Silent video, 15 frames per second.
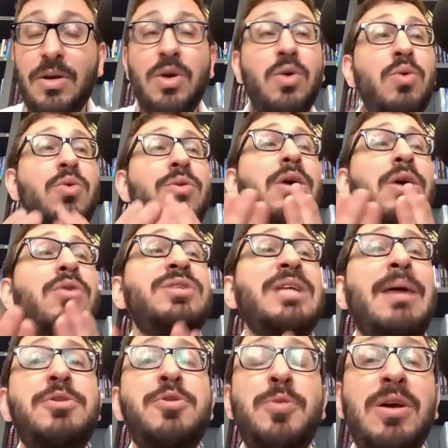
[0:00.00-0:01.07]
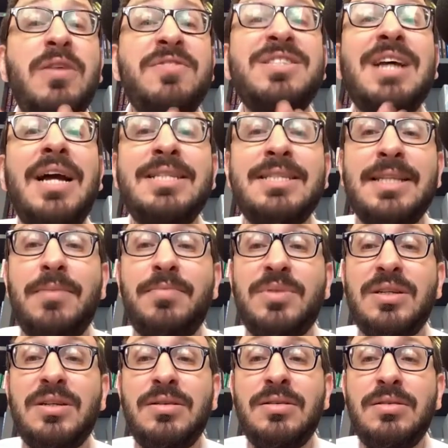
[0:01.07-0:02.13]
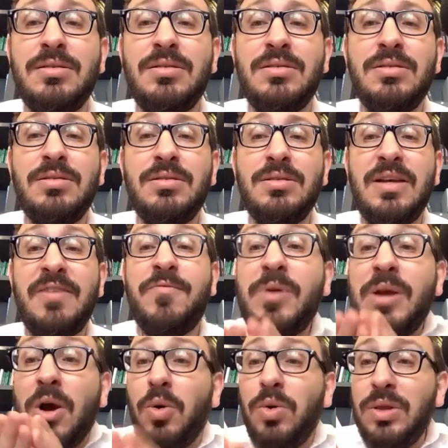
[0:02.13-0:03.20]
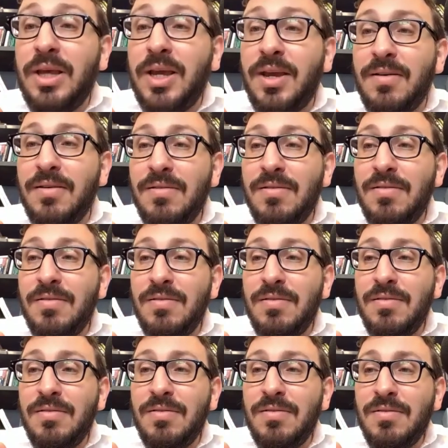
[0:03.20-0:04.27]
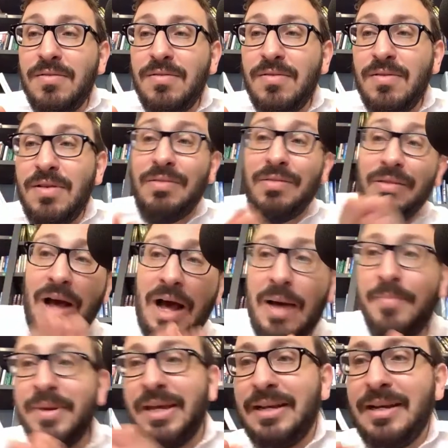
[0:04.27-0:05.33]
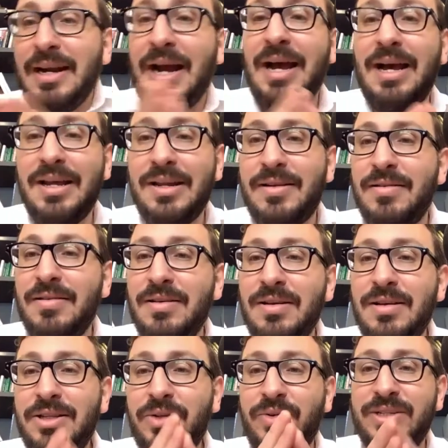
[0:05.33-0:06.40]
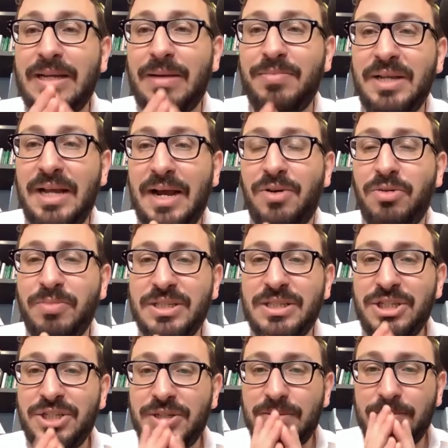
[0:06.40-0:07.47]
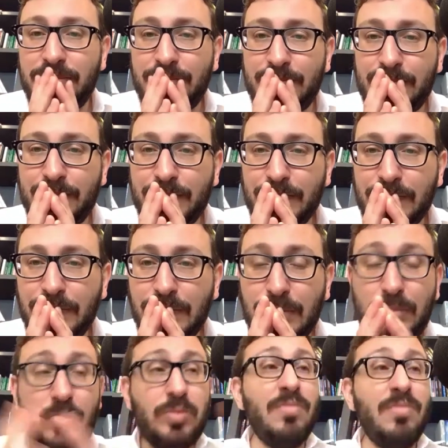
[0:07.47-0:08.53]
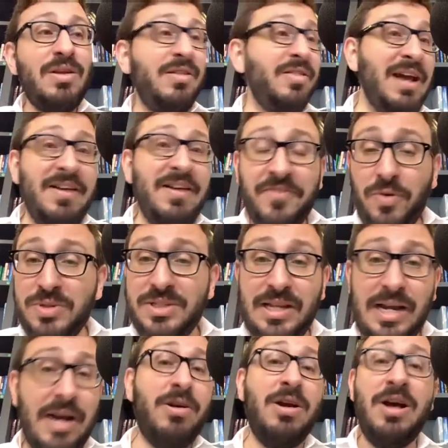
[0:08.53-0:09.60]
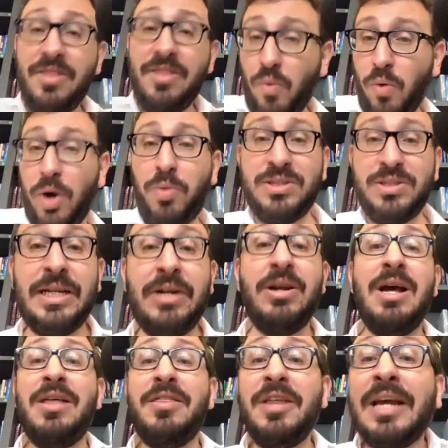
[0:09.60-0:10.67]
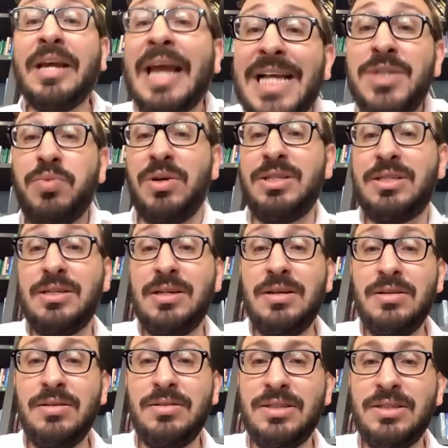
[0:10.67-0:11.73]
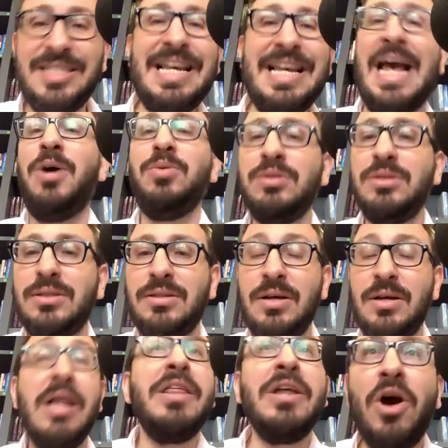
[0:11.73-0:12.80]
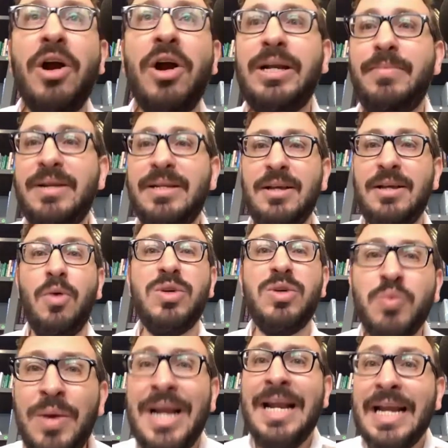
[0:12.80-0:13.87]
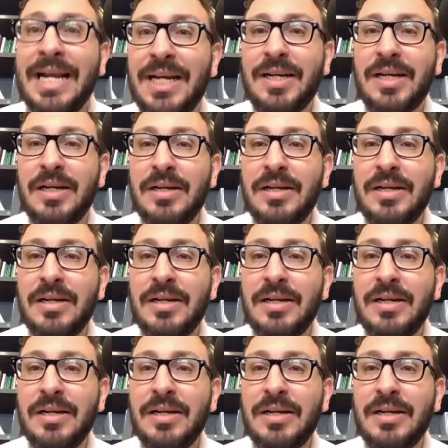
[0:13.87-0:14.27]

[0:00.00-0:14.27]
Who knows how much we could have sidestepped if we only lobbied God to accept our position. The effort was there. The work was there. The case was sound. The argument was winning.